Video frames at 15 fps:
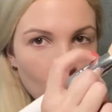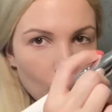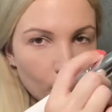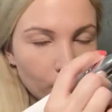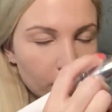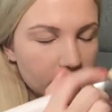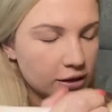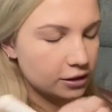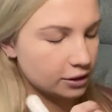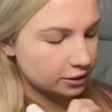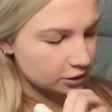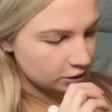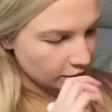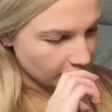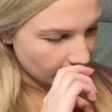with this
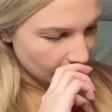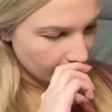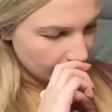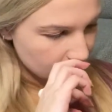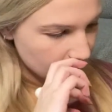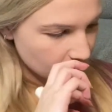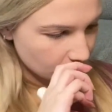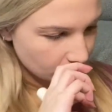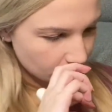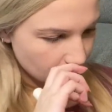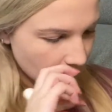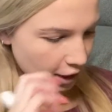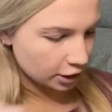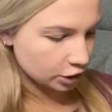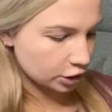JH
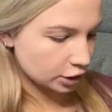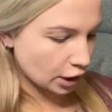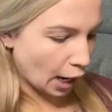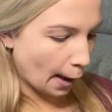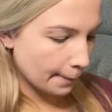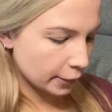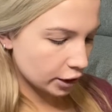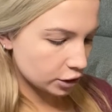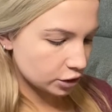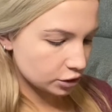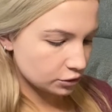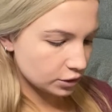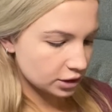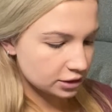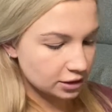brush, I'm gonna
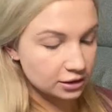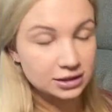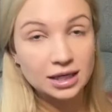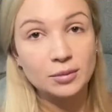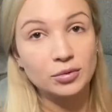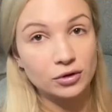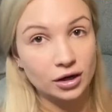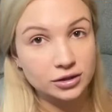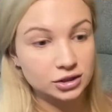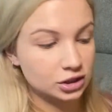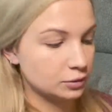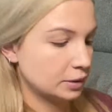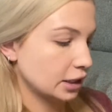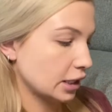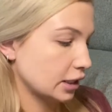do Sunset Bronzer
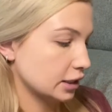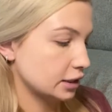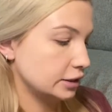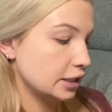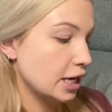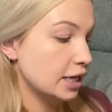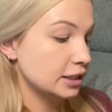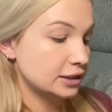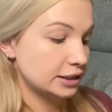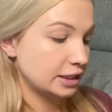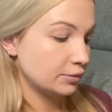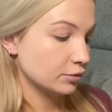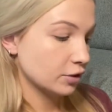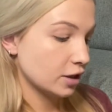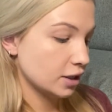because deep
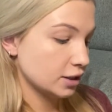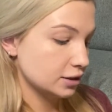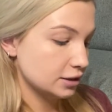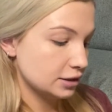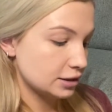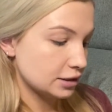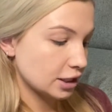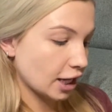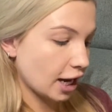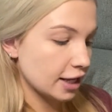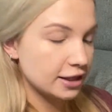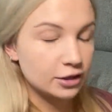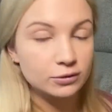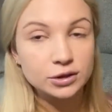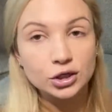bronze I
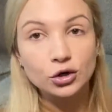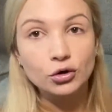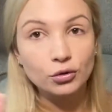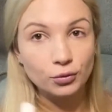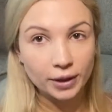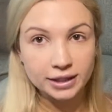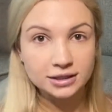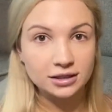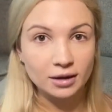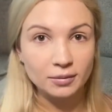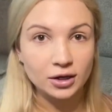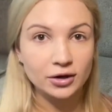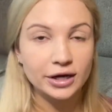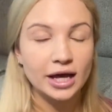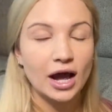think would look crazy on me
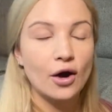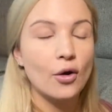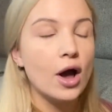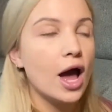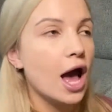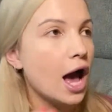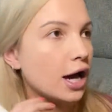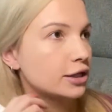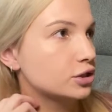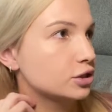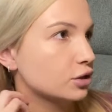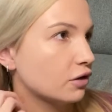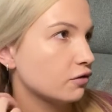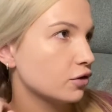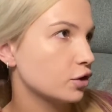right now. I
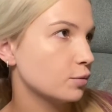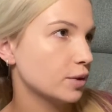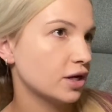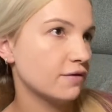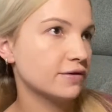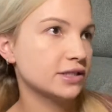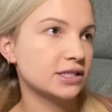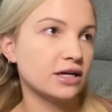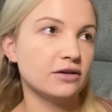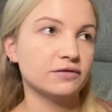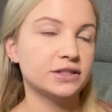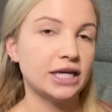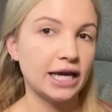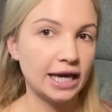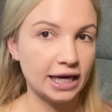have a little bit of a self
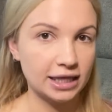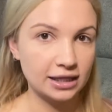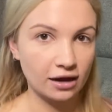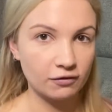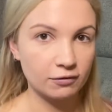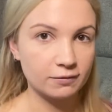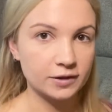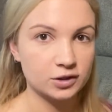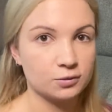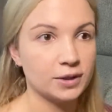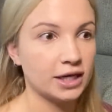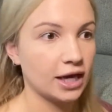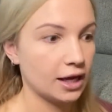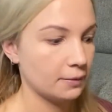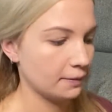tan left from this
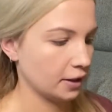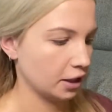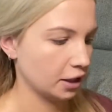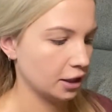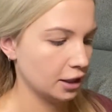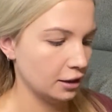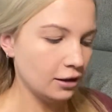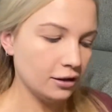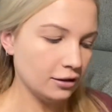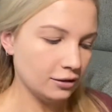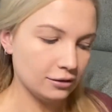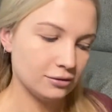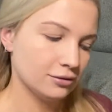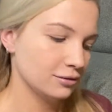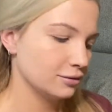weekend, but
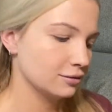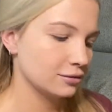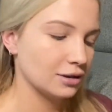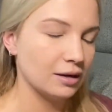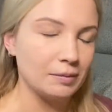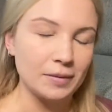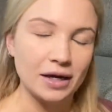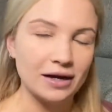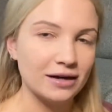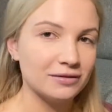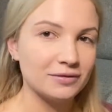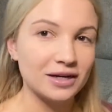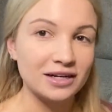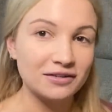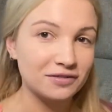I'm not
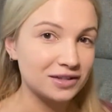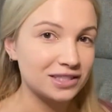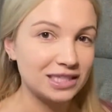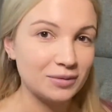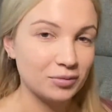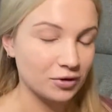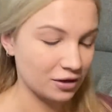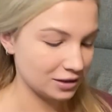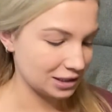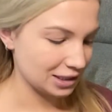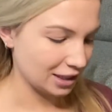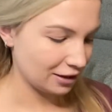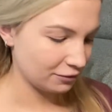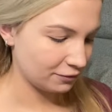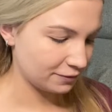ready for the deep bronze
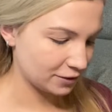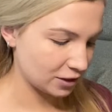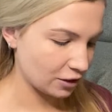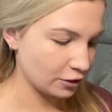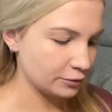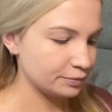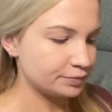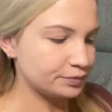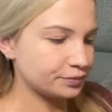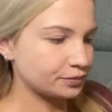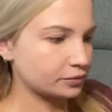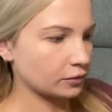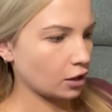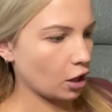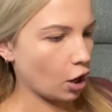life. So,
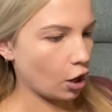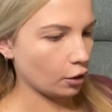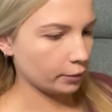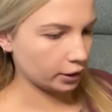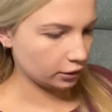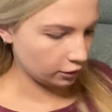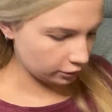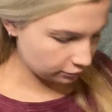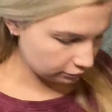oh my God.